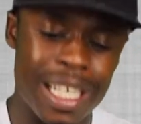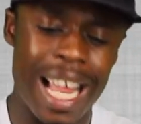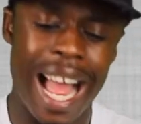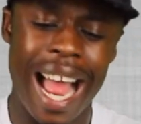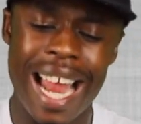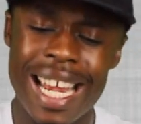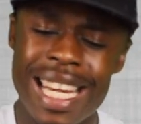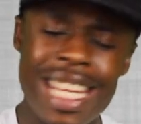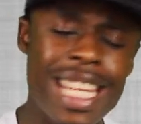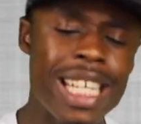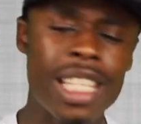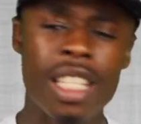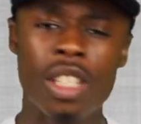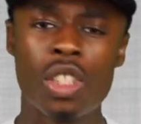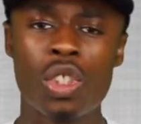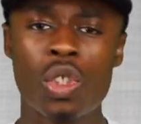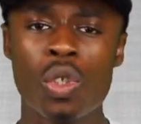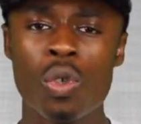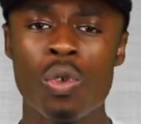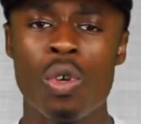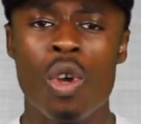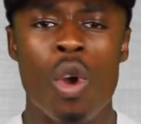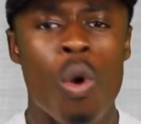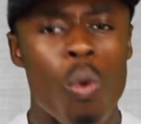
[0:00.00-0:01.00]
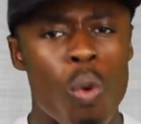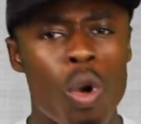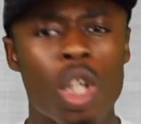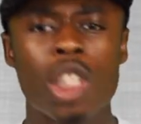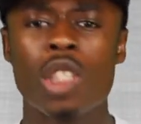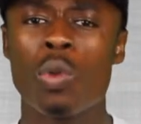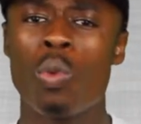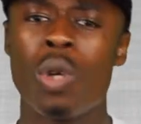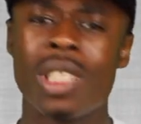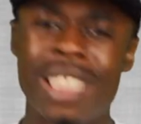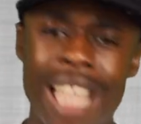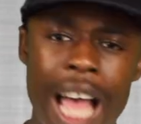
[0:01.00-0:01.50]
that I needed to.
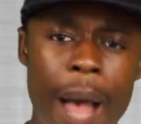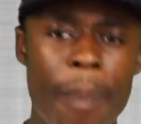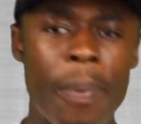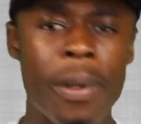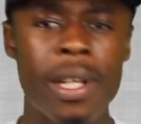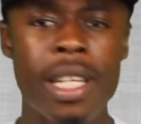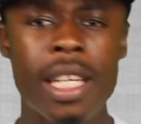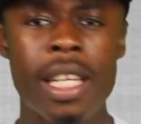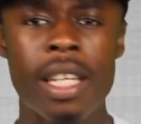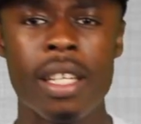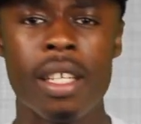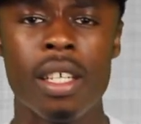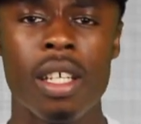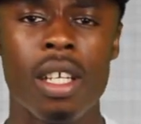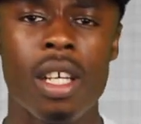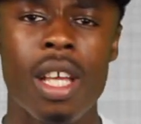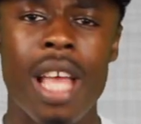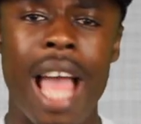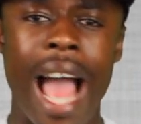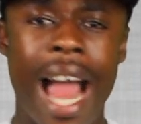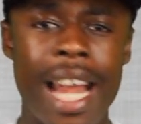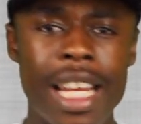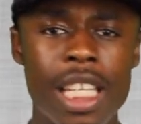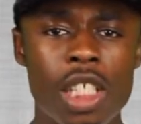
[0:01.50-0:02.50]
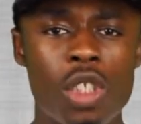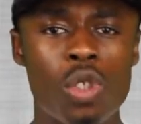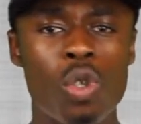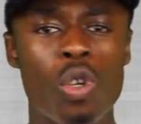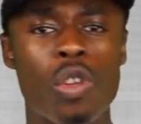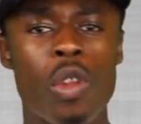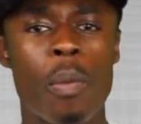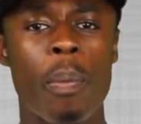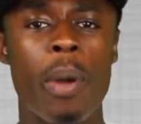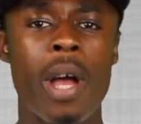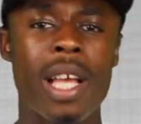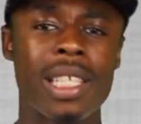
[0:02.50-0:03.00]
What's happening? And he saw
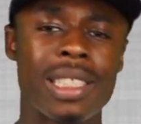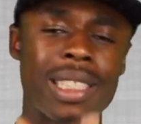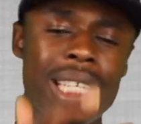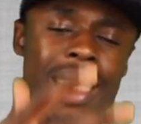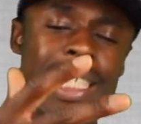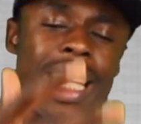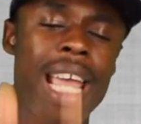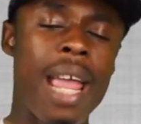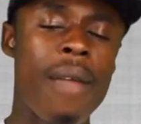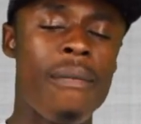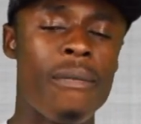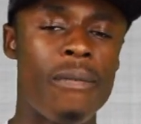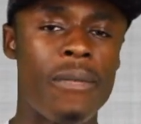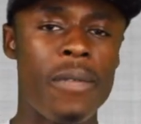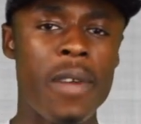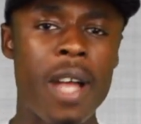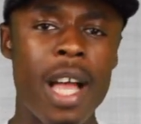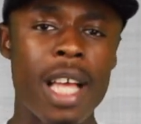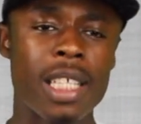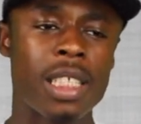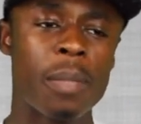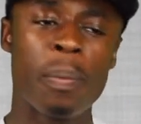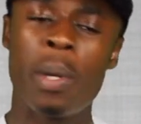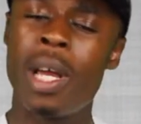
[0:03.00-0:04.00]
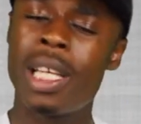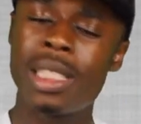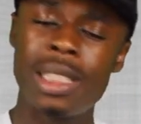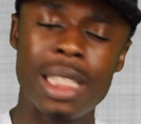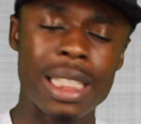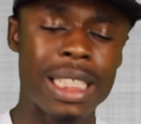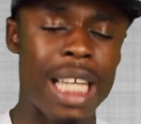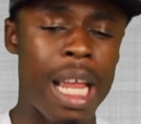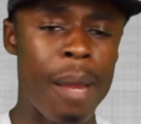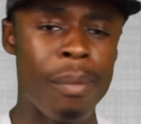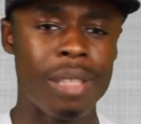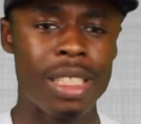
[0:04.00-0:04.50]
the person that came first, the person
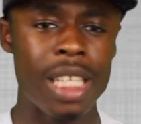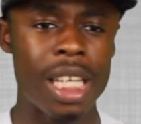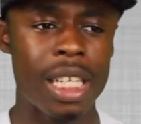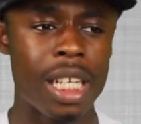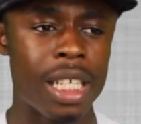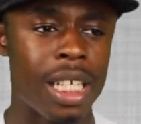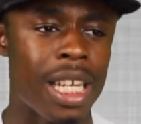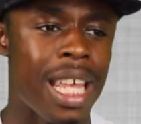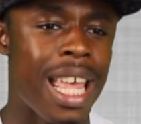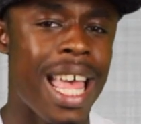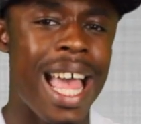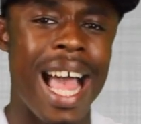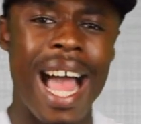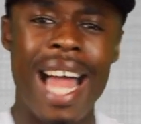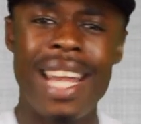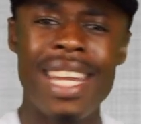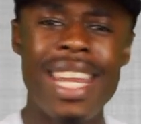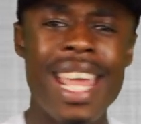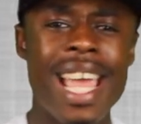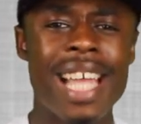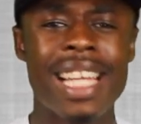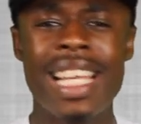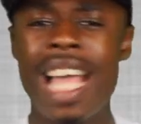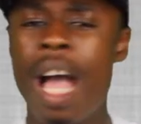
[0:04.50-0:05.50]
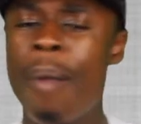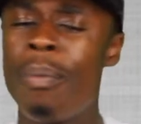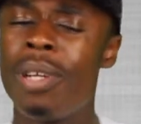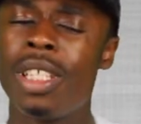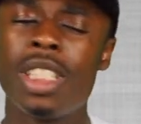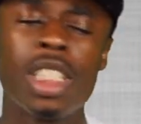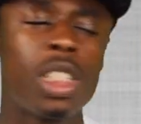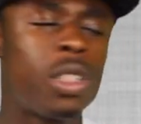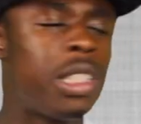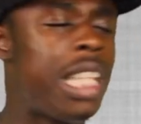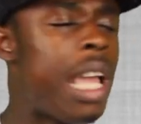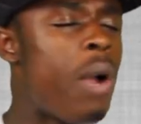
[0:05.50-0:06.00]
that came second, and their
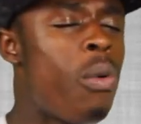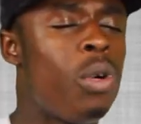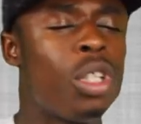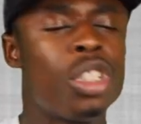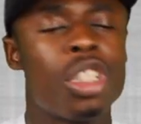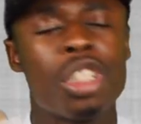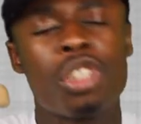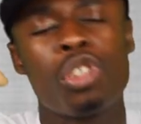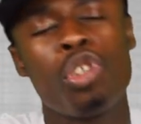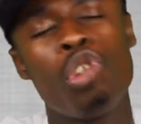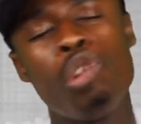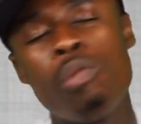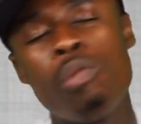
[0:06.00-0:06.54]
cabbages, they were just